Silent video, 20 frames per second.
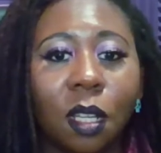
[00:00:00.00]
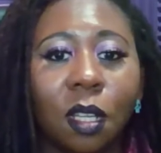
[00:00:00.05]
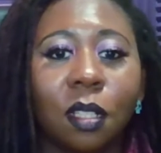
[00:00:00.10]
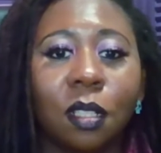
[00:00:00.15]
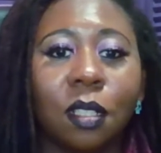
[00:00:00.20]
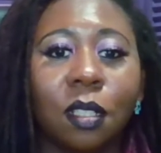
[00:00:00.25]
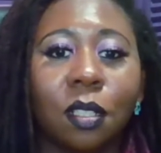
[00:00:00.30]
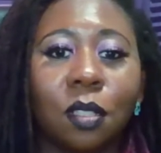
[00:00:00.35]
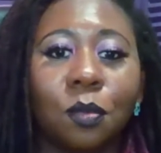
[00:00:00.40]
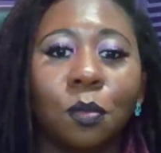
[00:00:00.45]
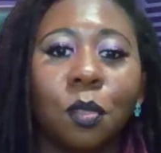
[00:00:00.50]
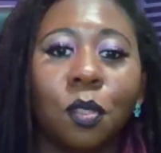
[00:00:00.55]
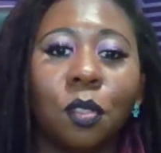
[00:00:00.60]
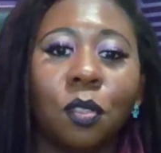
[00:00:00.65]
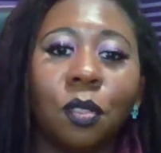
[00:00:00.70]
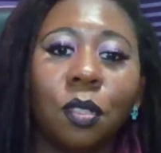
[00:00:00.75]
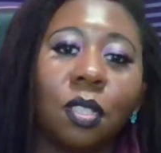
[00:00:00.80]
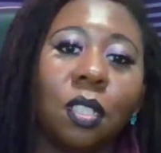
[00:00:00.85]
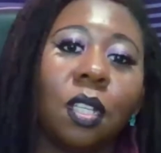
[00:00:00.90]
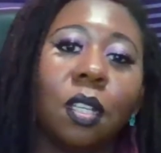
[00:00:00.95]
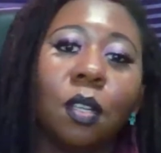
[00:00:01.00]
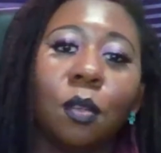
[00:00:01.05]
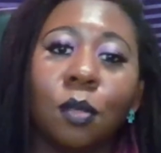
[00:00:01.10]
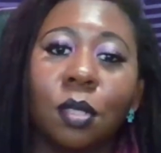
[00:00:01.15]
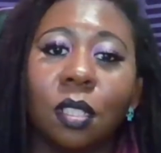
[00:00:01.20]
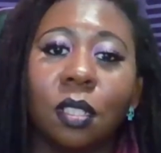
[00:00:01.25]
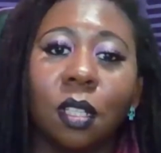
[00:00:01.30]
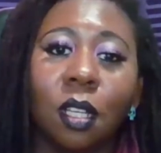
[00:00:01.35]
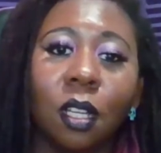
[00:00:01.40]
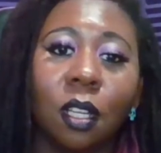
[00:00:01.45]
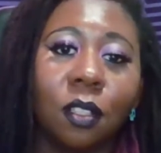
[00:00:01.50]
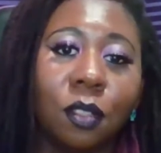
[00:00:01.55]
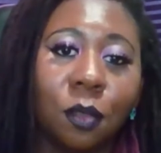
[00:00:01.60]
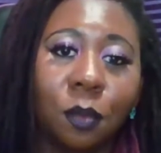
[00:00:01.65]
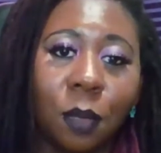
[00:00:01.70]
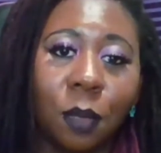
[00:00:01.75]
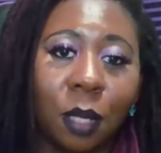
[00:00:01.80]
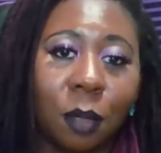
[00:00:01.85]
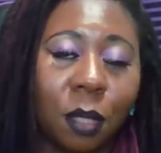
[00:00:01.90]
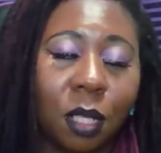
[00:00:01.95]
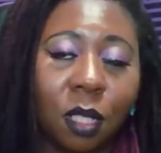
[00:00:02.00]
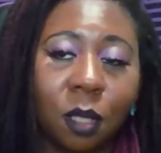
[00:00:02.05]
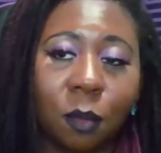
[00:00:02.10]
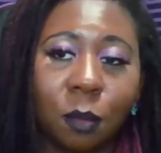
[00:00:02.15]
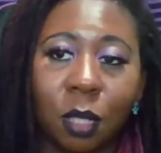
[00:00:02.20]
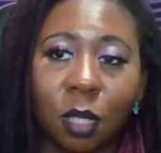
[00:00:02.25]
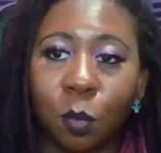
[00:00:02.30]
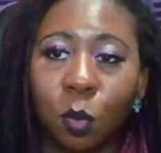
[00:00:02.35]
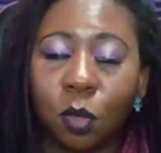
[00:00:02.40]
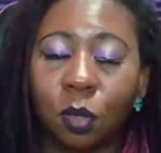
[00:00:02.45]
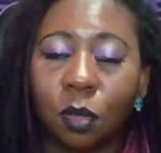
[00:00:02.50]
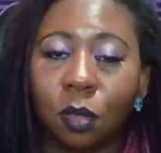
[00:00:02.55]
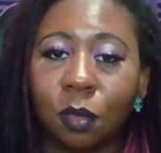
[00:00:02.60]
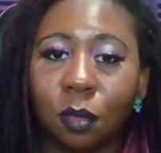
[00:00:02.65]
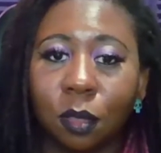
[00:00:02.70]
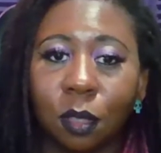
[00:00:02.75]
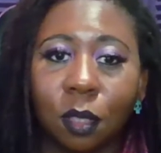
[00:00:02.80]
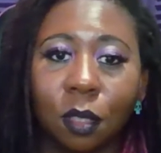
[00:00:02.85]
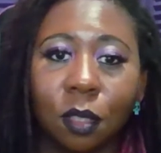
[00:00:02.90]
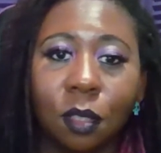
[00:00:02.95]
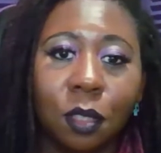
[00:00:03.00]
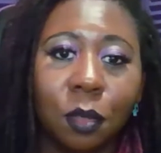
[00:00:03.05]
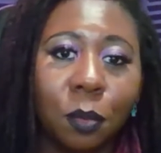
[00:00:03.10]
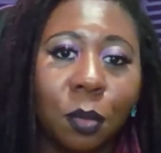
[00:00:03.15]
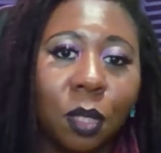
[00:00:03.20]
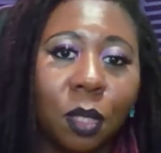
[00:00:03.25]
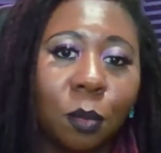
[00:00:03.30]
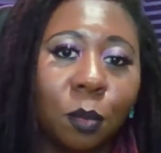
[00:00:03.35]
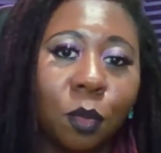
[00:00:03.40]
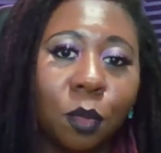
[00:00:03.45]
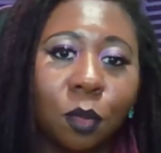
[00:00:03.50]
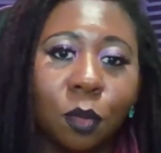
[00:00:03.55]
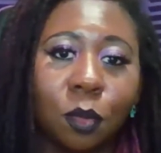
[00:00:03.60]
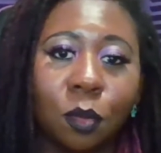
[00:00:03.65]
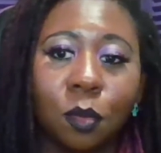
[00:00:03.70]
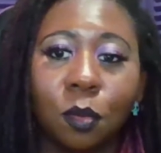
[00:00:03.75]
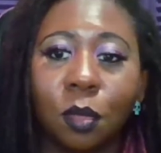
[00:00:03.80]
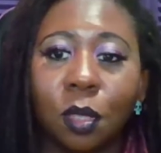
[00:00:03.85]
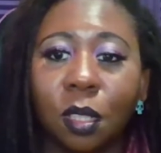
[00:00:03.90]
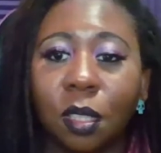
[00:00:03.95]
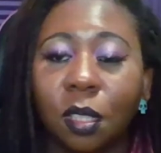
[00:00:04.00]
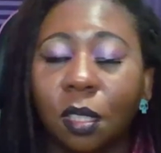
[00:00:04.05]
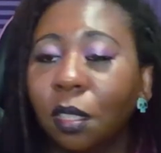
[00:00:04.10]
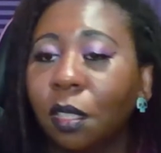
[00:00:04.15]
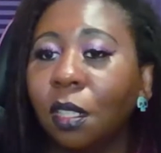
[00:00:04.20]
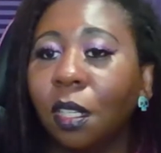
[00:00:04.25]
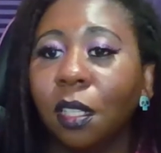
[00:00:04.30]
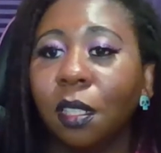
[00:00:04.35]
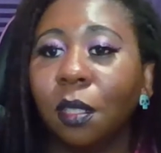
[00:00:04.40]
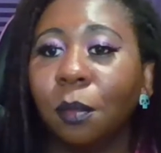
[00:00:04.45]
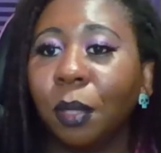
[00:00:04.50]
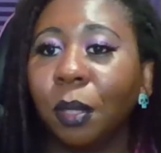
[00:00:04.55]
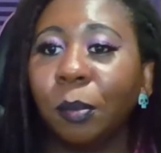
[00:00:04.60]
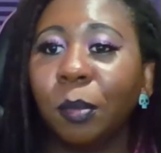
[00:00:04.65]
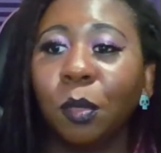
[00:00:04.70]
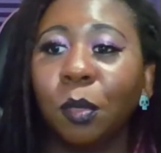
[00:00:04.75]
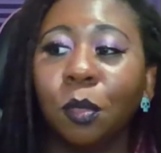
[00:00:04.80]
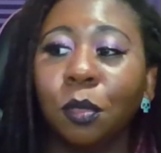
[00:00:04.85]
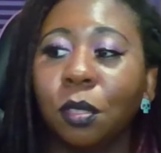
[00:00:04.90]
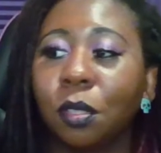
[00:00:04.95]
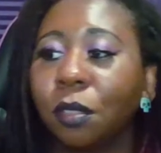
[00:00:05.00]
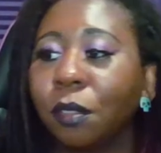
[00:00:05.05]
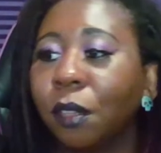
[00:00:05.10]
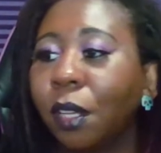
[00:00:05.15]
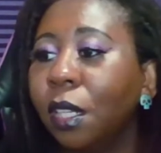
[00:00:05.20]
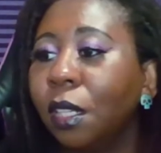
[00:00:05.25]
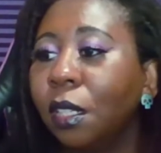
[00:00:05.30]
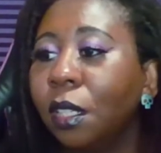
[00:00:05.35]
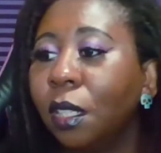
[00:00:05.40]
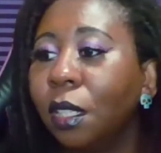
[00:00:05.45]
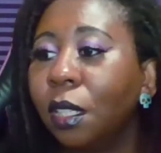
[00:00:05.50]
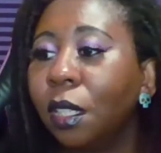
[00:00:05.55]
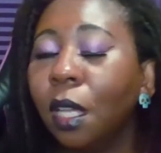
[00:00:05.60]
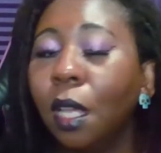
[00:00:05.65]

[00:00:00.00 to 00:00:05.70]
This music was loved by many people, including people who didn't look like the people who were creating it.